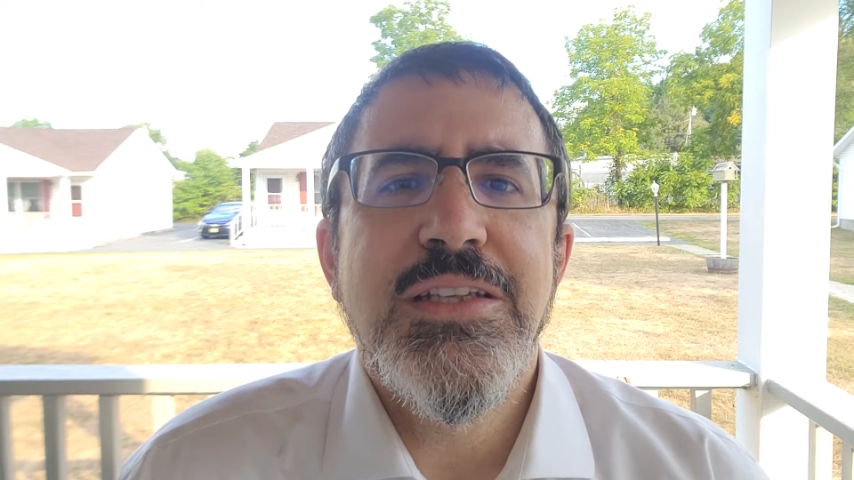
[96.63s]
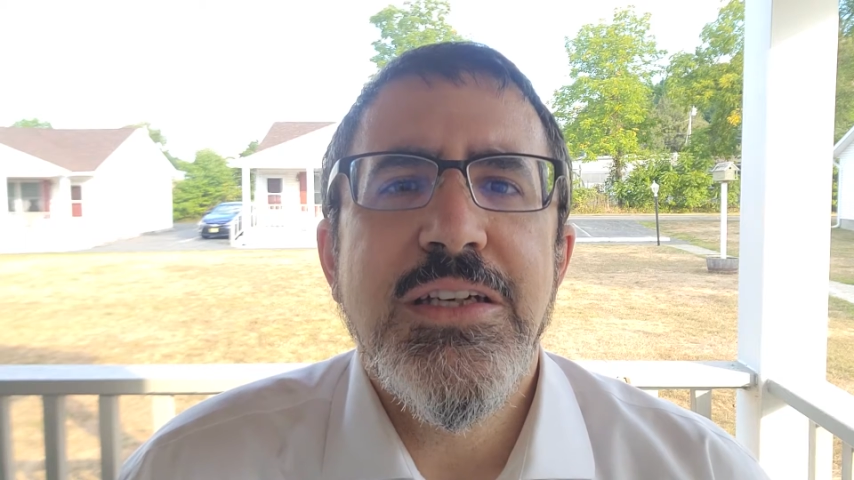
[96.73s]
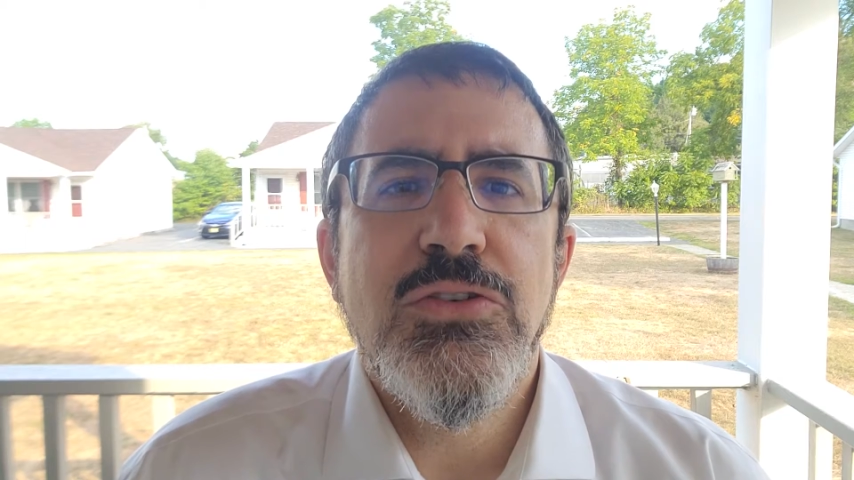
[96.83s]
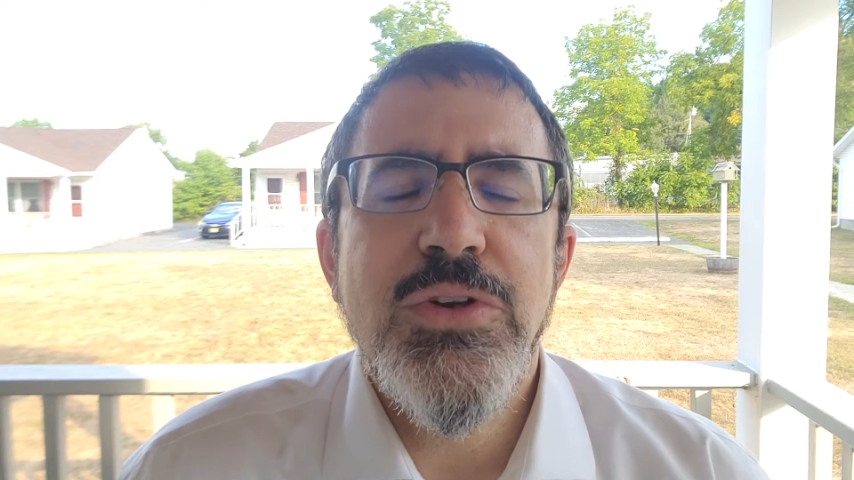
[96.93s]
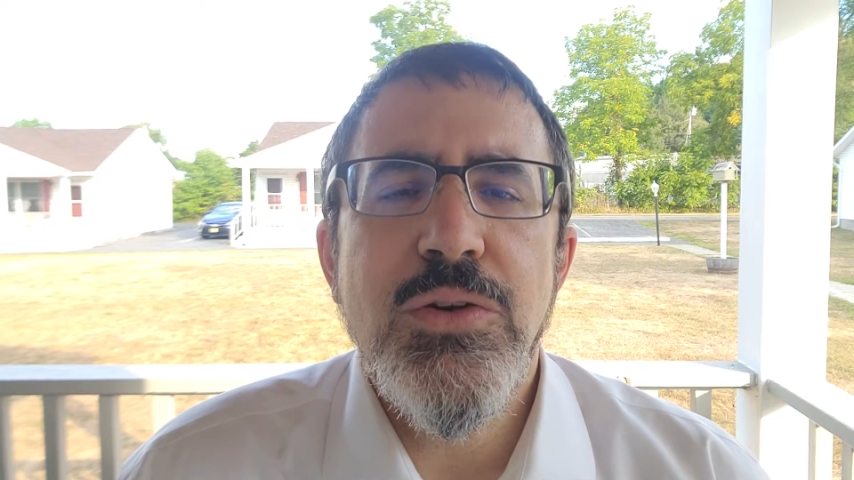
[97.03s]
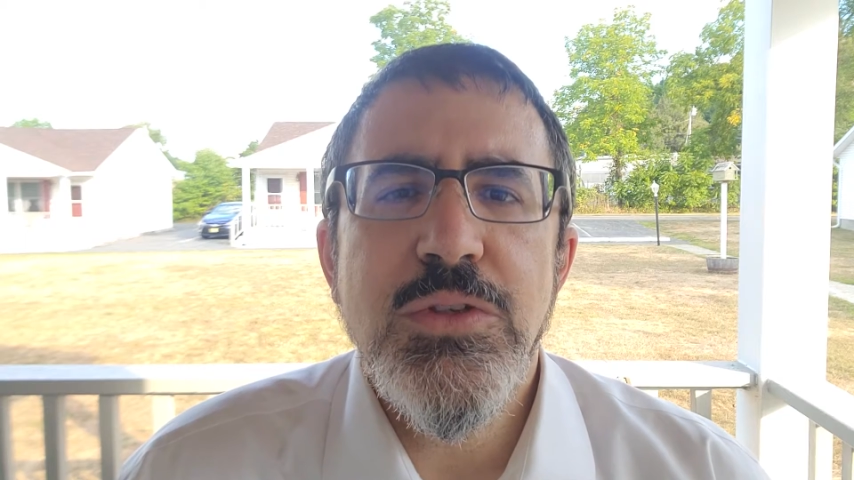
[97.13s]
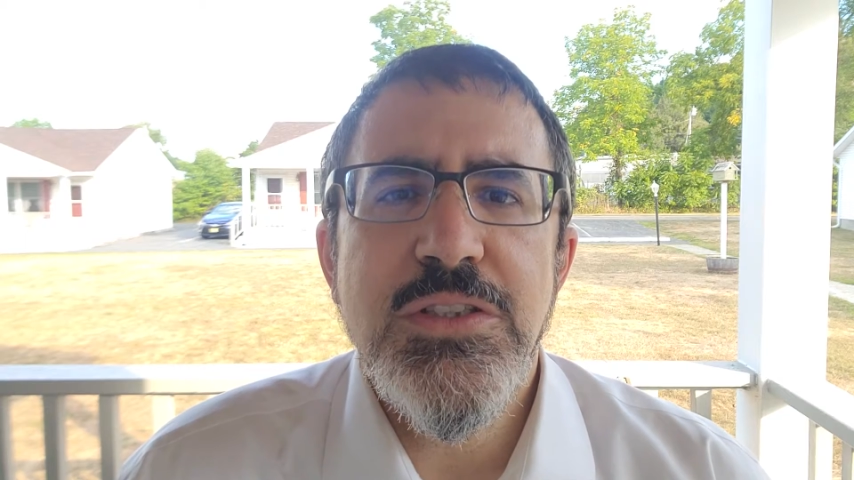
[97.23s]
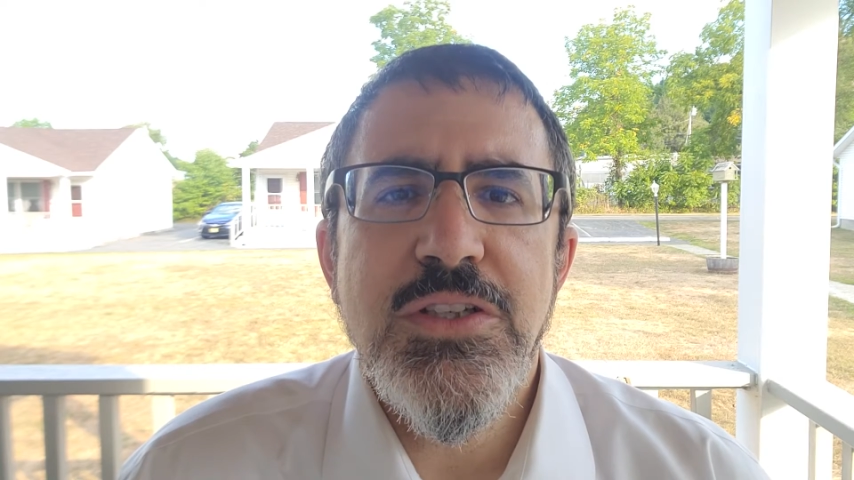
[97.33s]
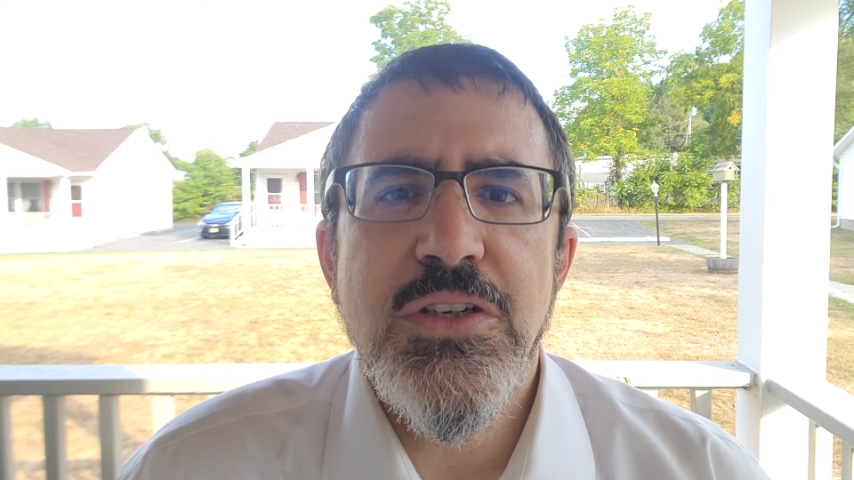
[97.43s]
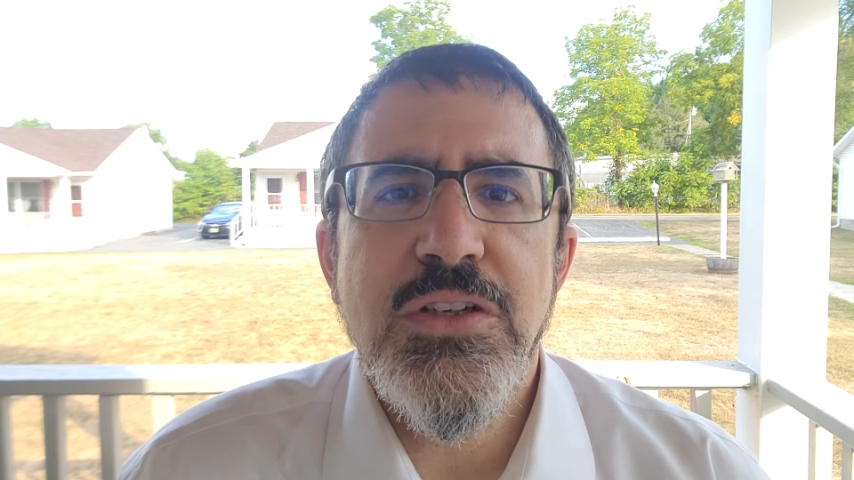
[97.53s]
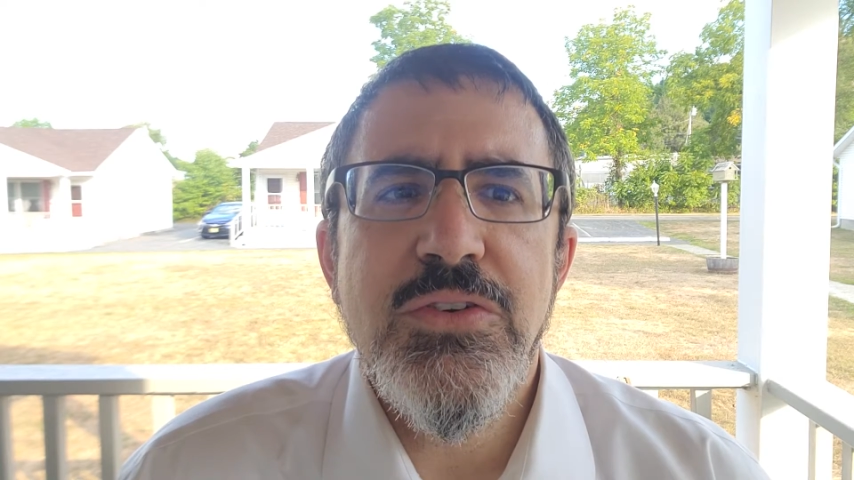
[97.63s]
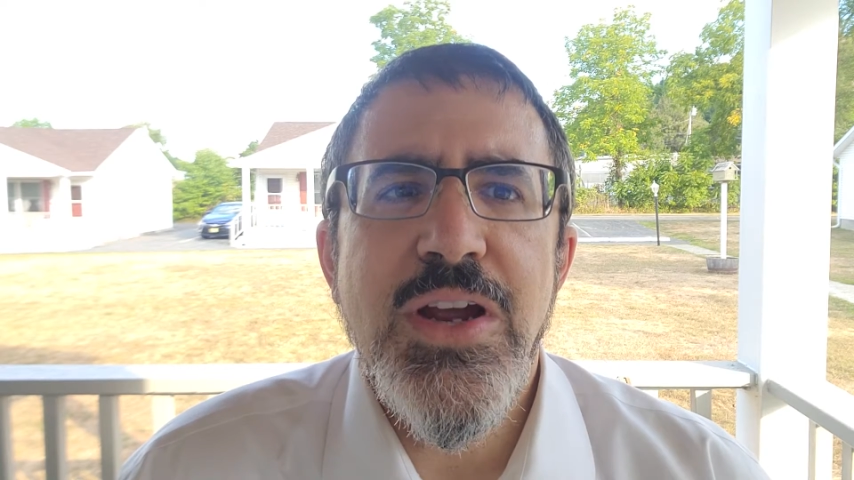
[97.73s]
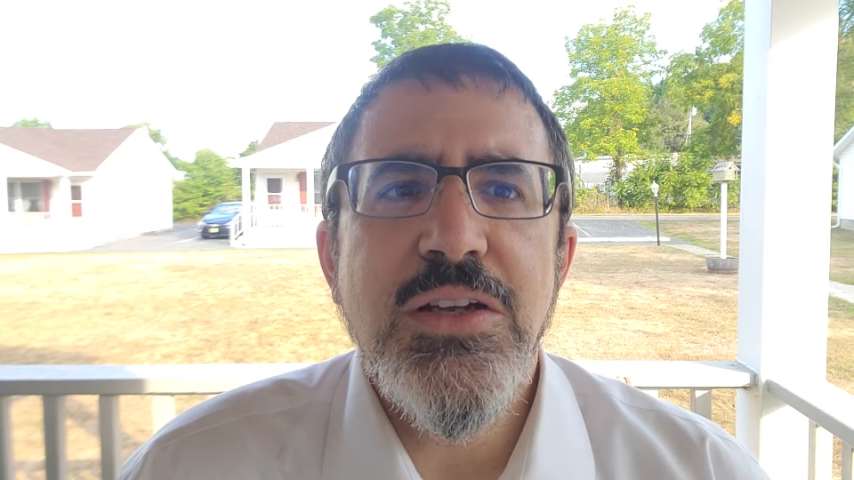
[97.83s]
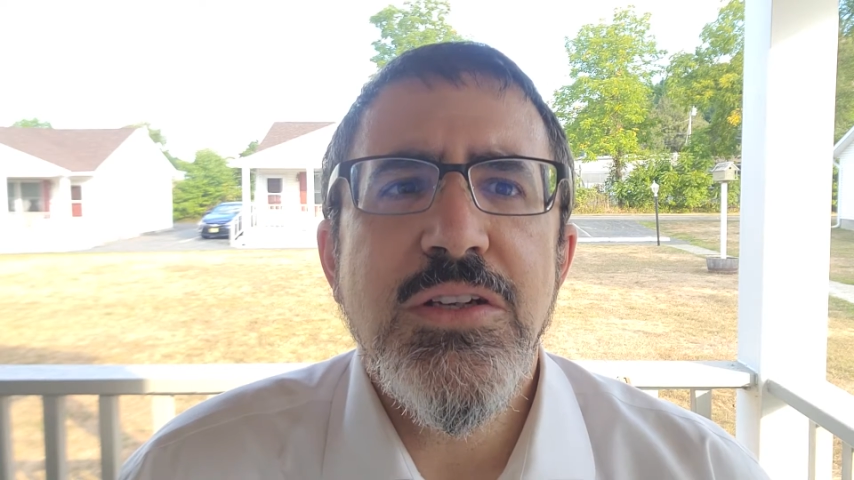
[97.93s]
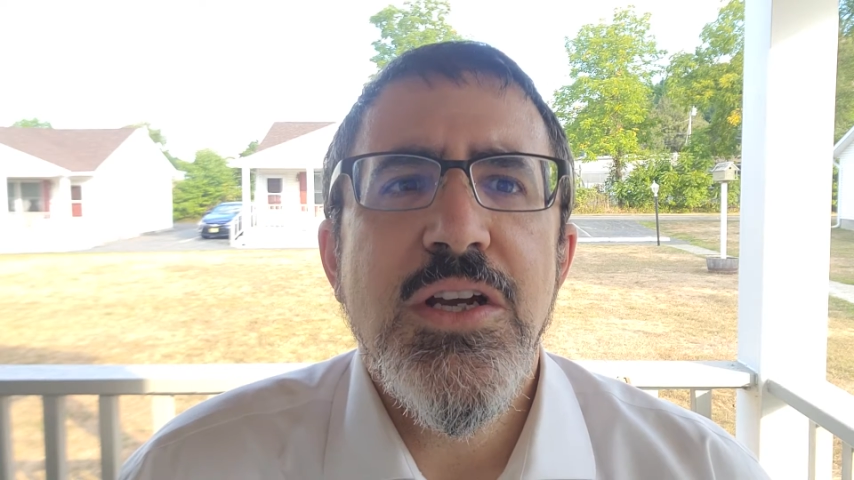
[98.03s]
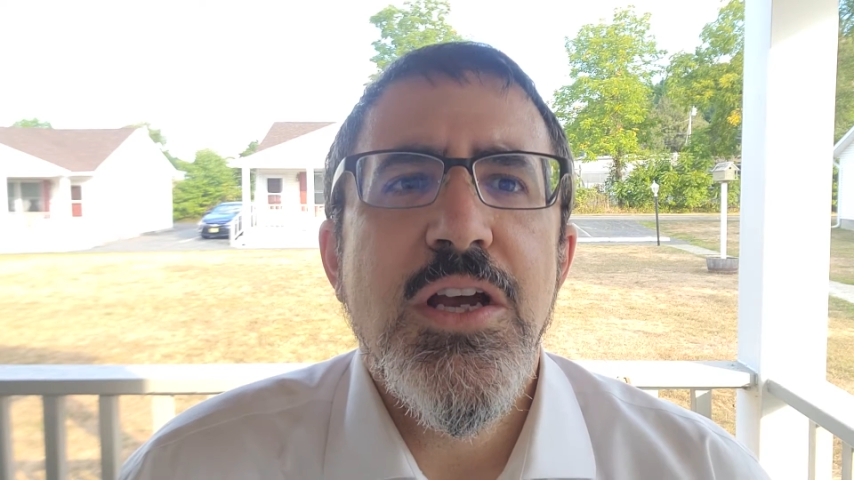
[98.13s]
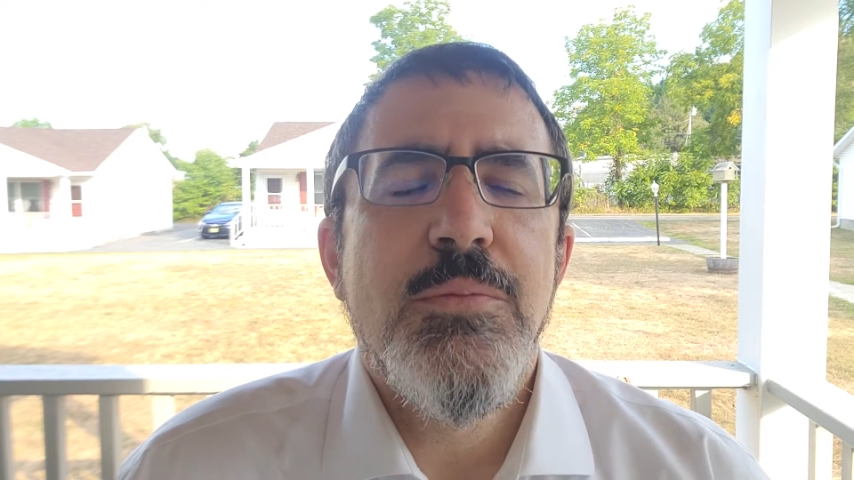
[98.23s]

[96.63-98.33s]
decree was turned around,